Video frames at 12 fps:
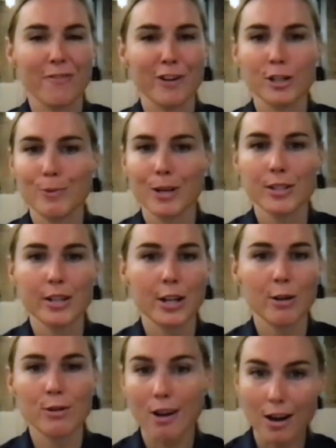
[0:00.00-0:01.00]
the first
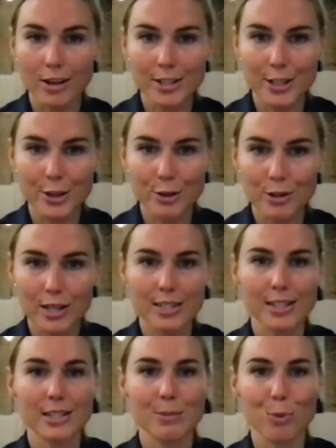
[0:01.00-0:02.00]
person you talk to
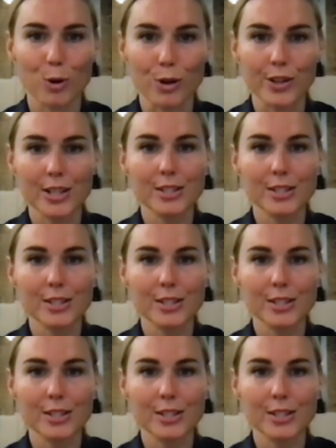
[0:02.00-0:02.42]
doesn't support